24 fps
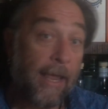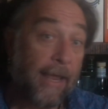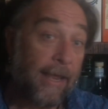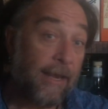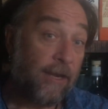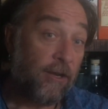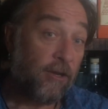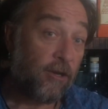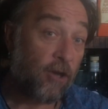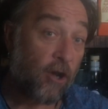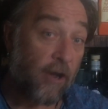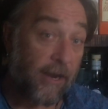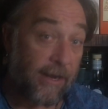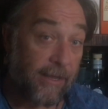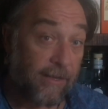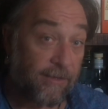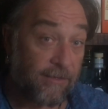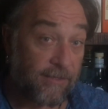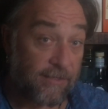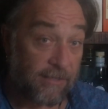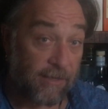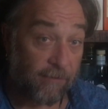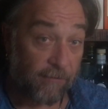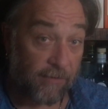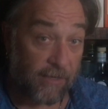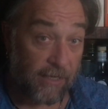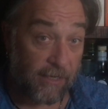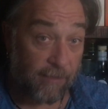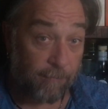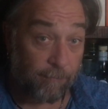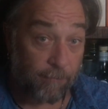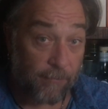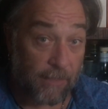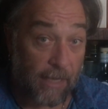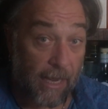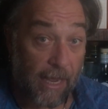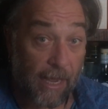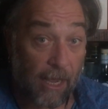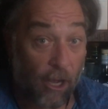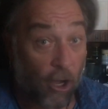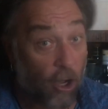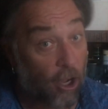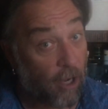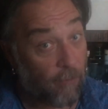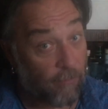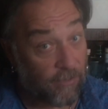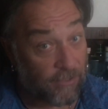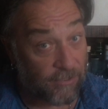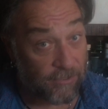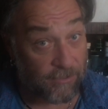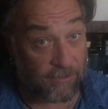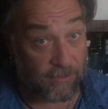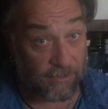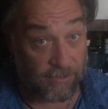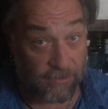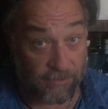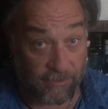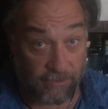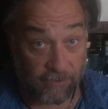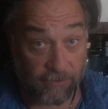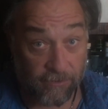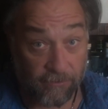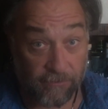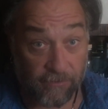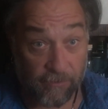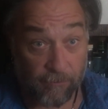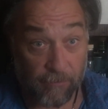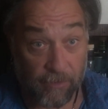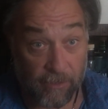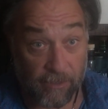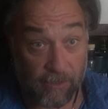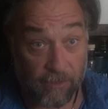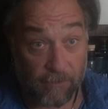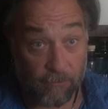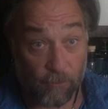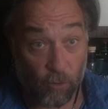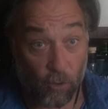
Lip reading: In 1970, Irish Distillers Limited,